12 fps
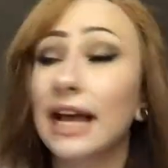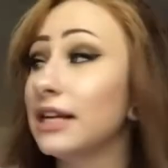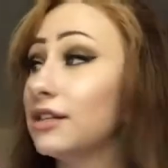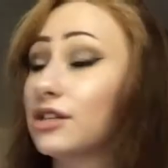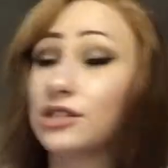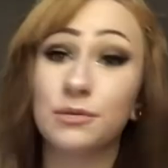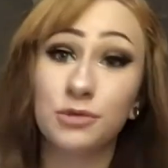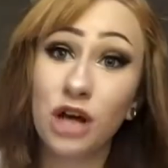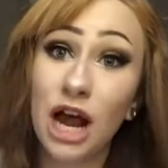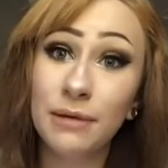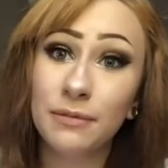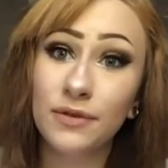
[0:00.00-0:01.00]
and
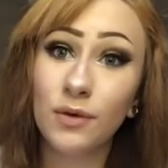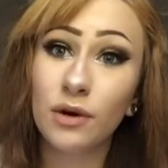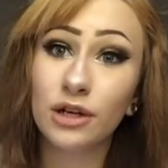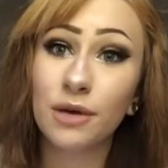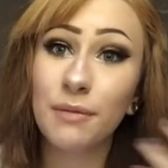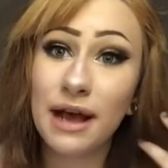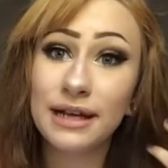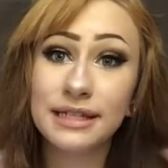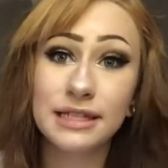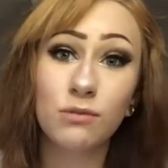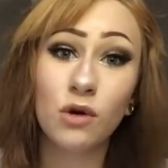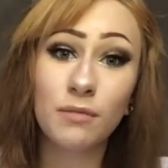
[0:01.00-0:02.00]
subscribe if you want to come back and
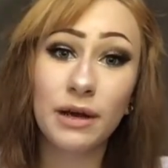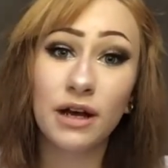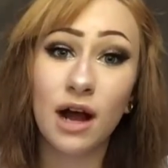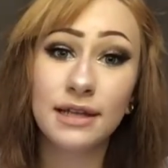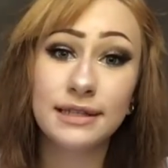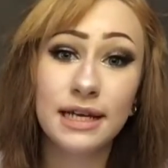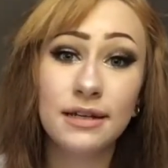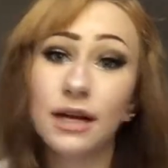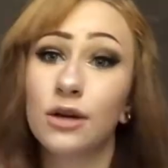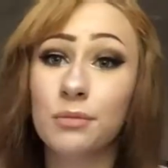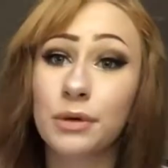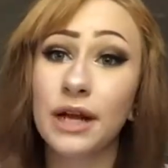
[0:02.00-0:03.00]
see more of my content.
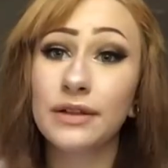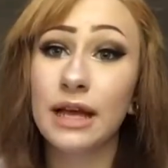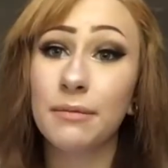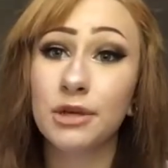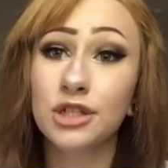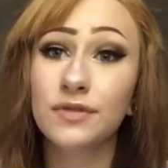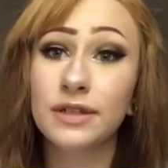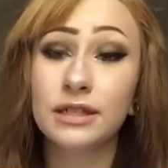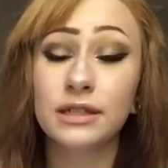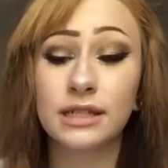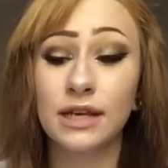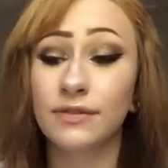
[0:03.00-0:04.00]
I don't put out that much of
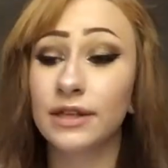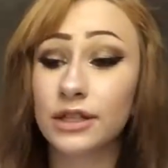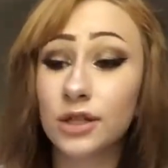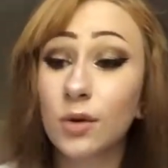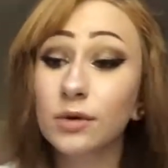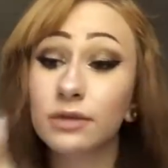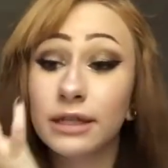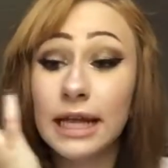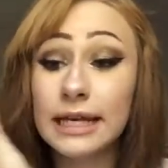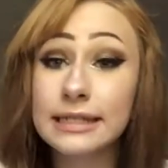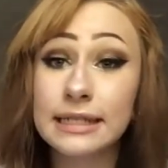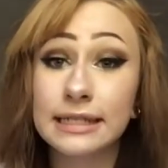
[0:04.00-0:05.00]
it because I feel like no one really
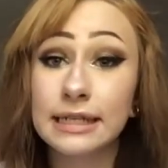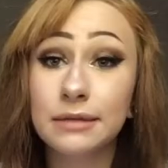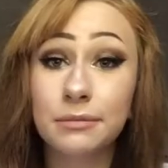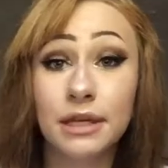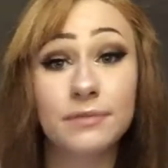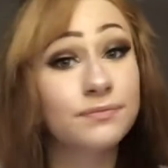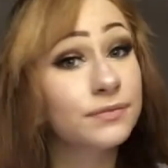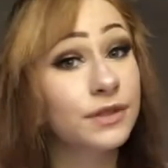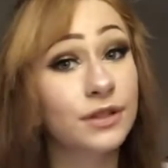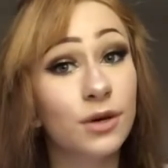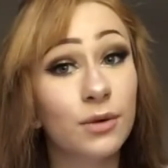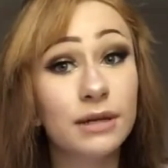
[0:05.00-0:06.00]
likes to see it, but
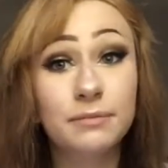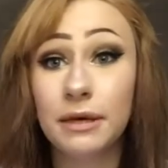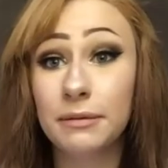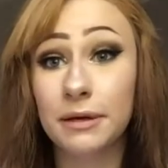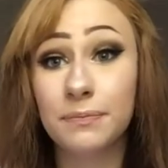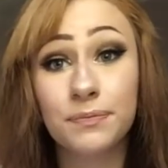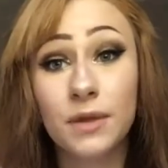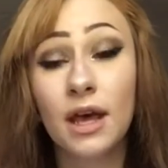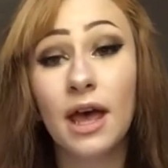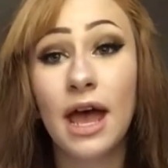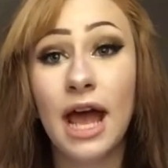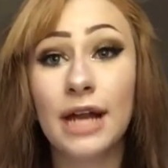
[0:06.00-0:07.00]
you know what? Maybe.
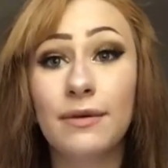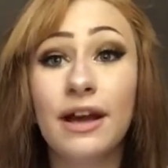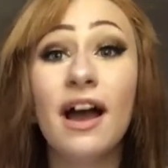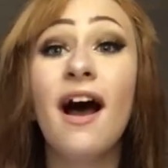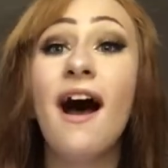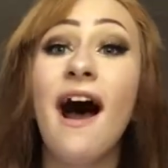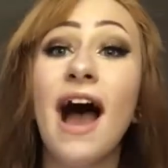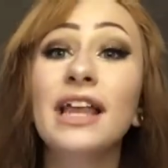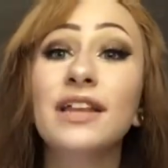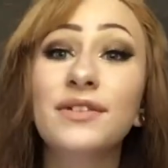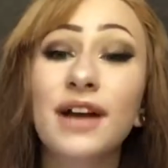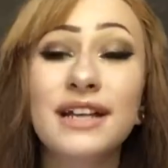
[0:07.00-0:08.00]
Anyway, I
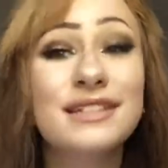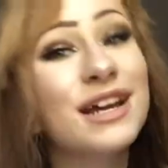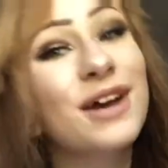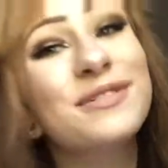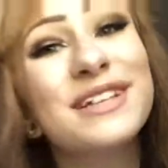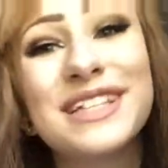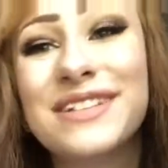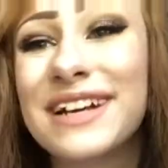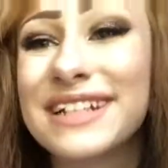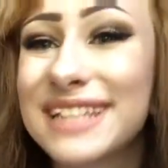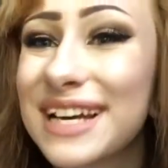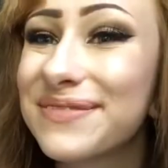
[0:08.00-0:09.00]
love you guys, and I hope to see you
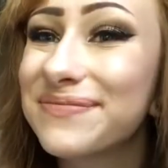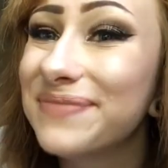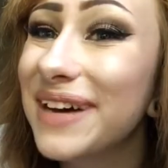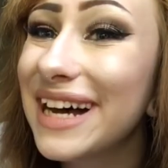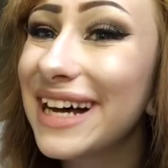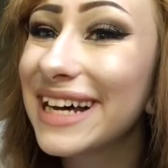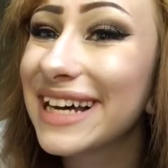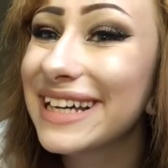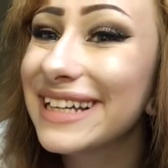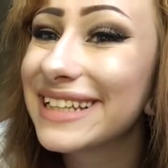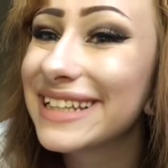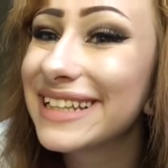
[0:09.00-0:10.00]
next time. Bye!